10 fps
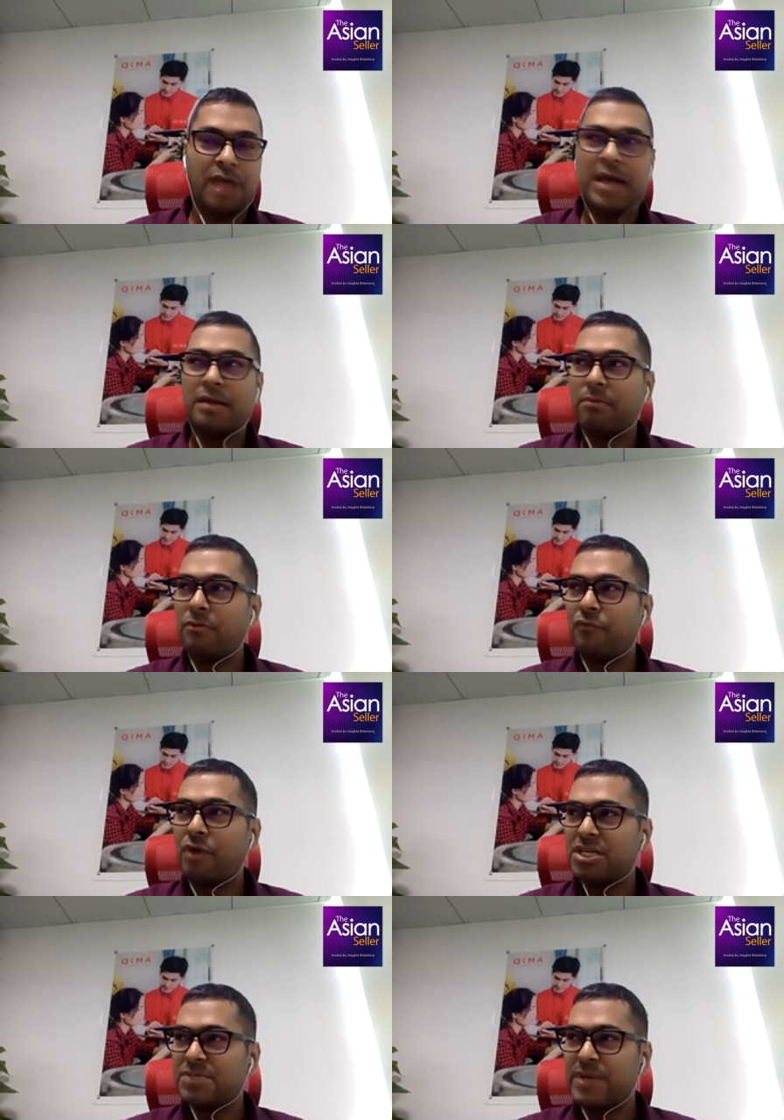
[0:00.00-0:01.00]
remember
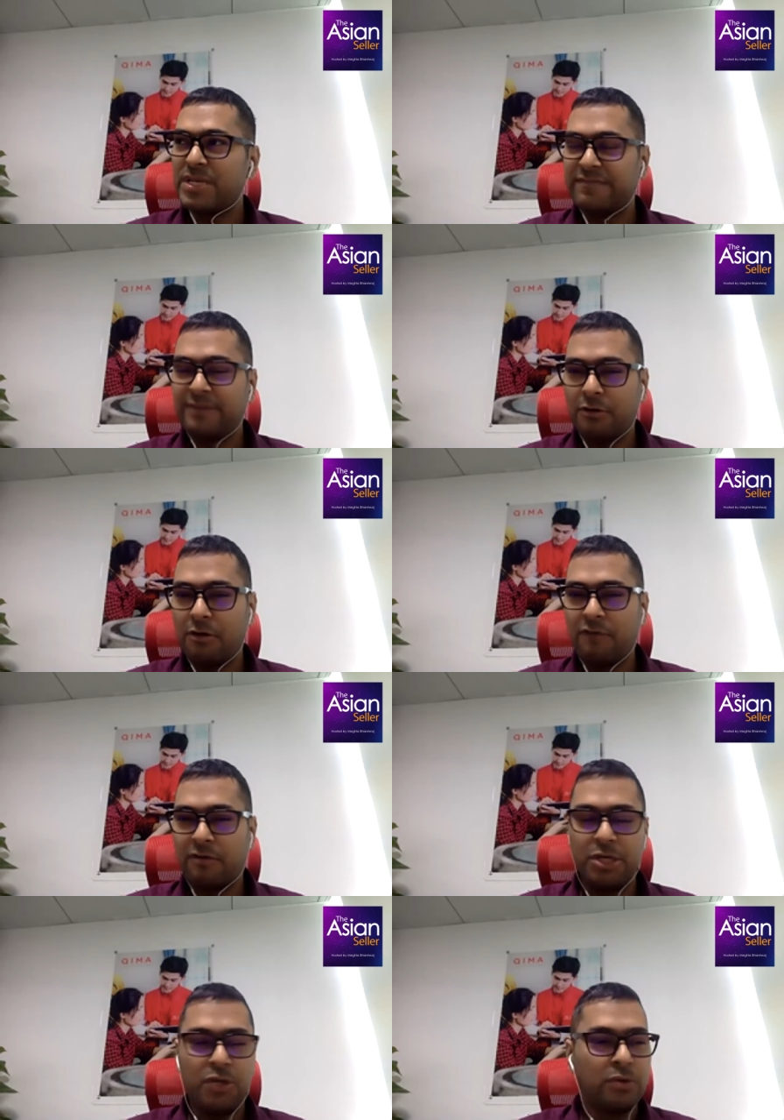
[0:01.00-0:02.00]
one specific call
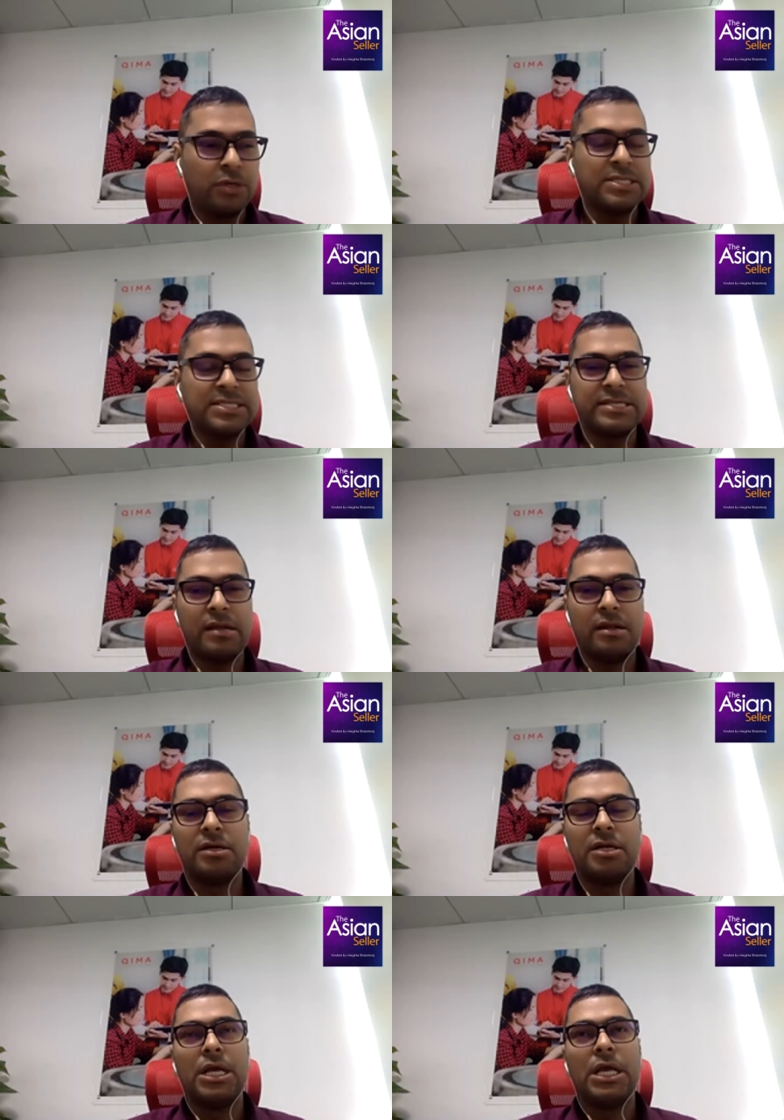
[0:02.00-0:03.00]
from a UK
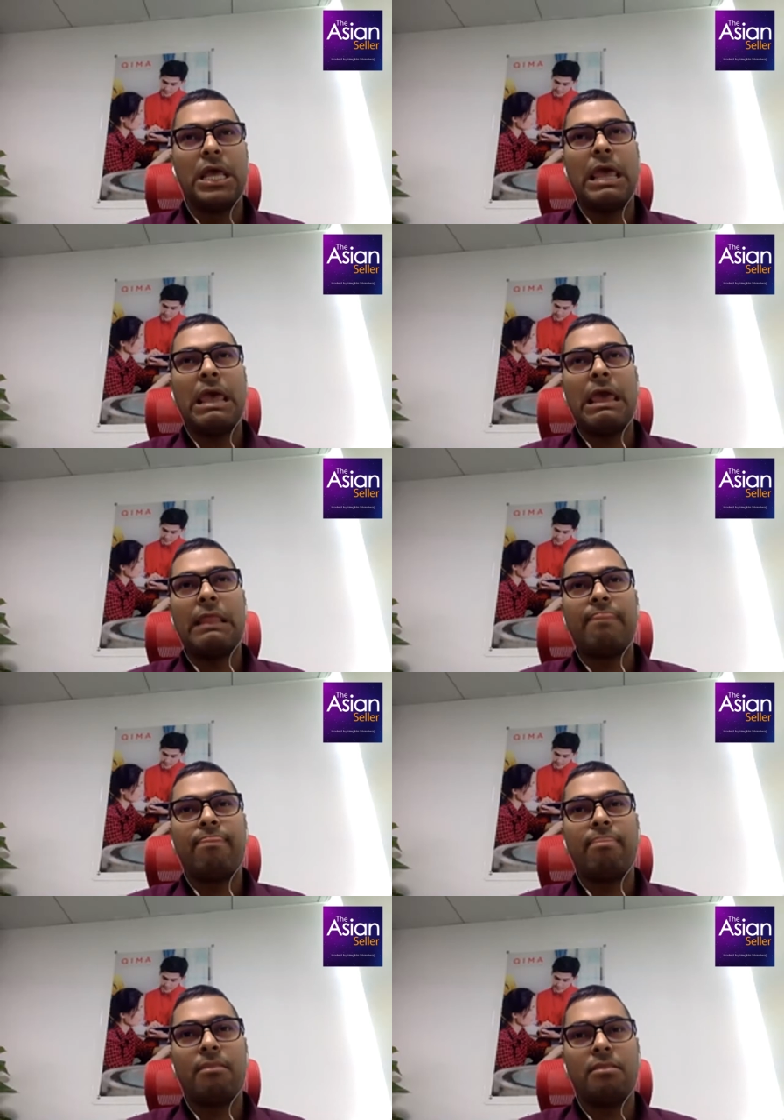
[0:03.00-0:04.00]
seller, and
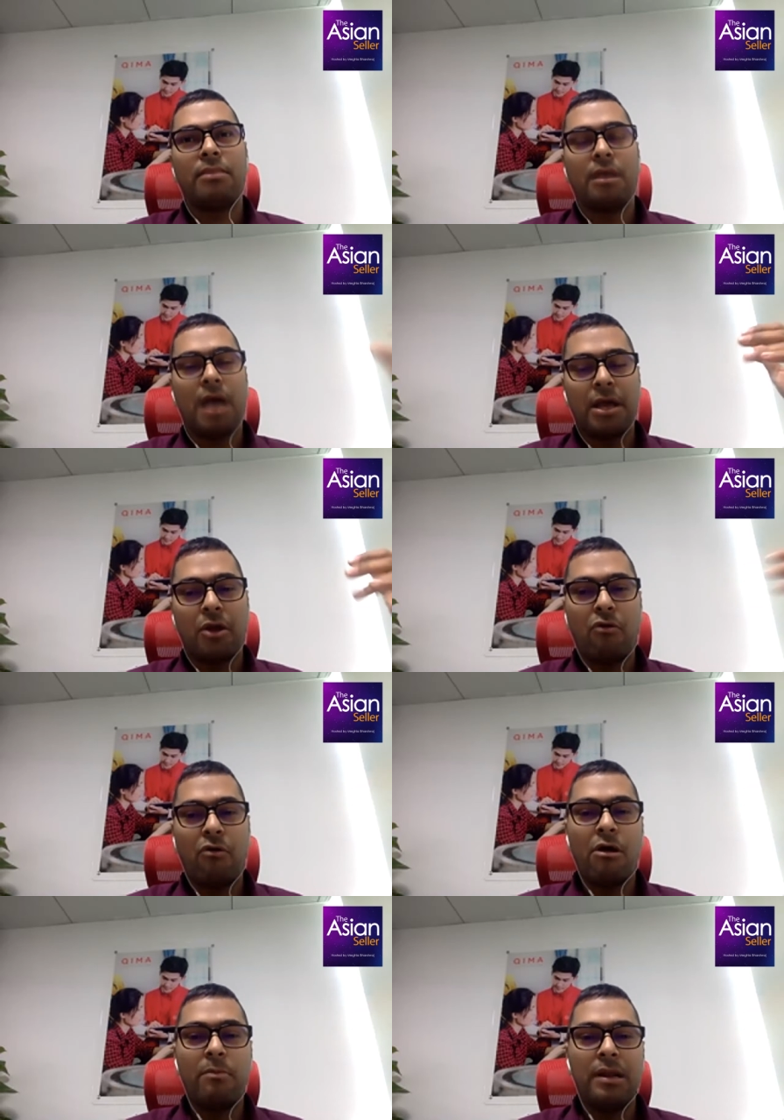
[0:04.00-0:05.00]
the guy
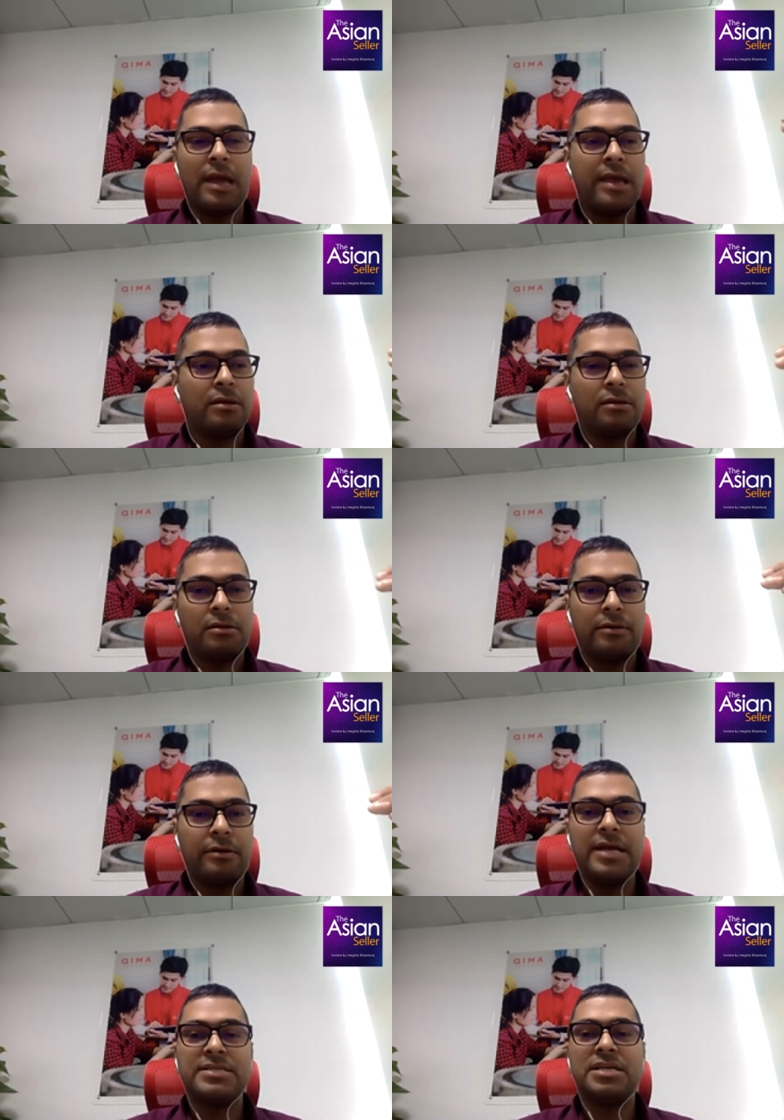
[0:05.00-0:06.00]
called me like
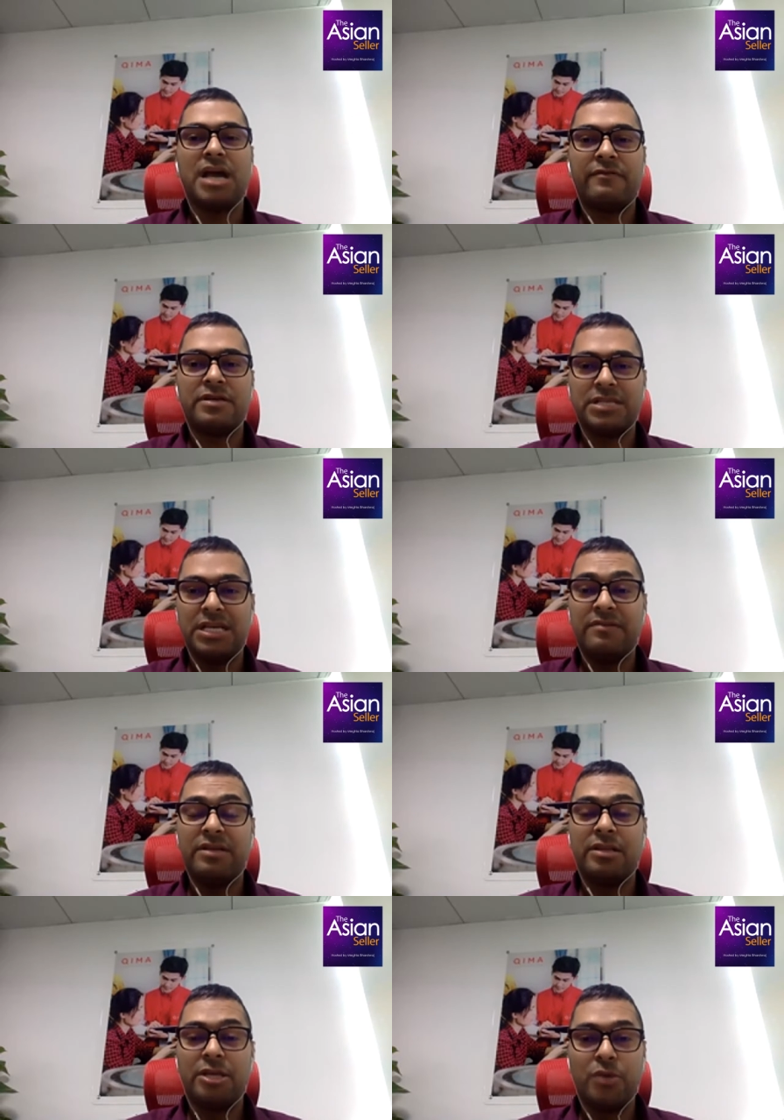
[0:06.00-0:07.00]
crazy hours, even
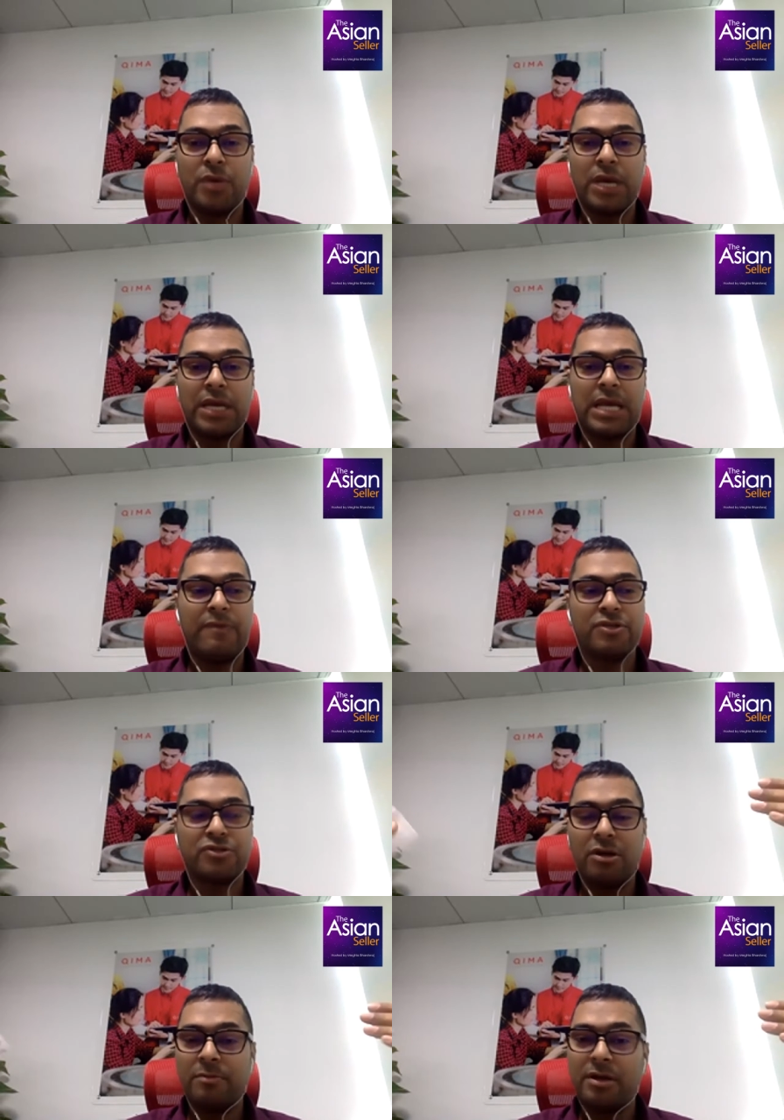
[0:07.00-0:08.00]
in the UK time. He was
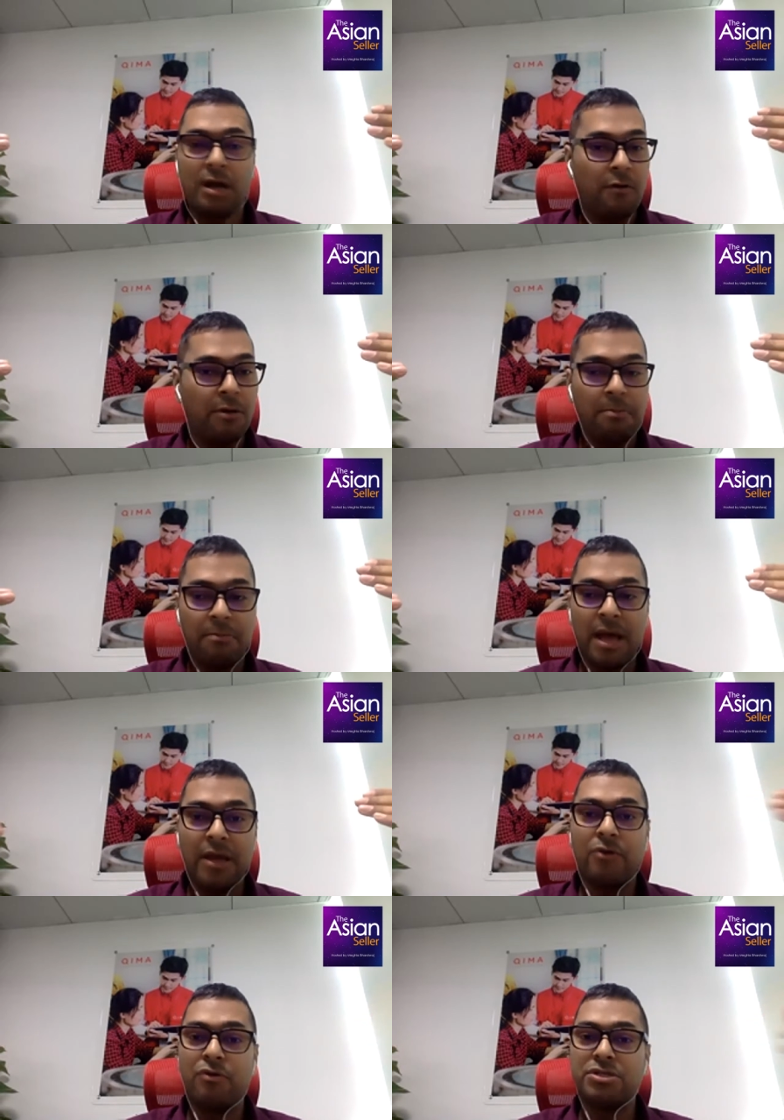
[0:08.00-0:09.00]
calling me, Rahul,
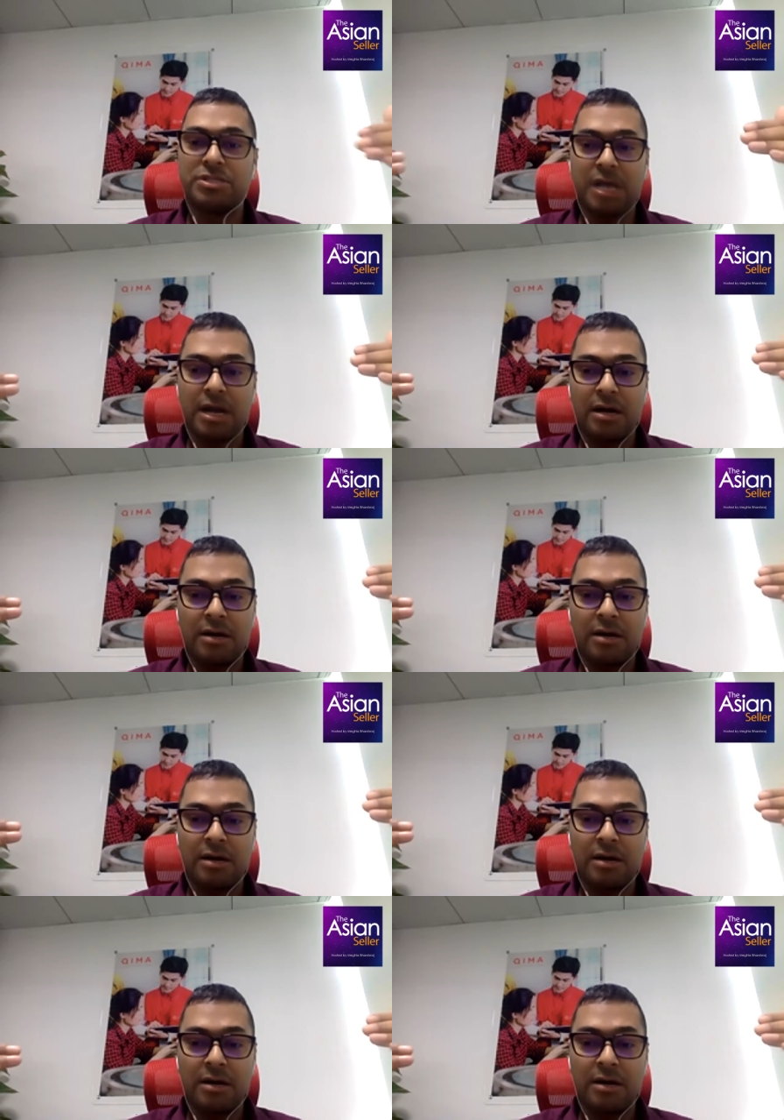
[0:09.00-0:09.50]
my goods are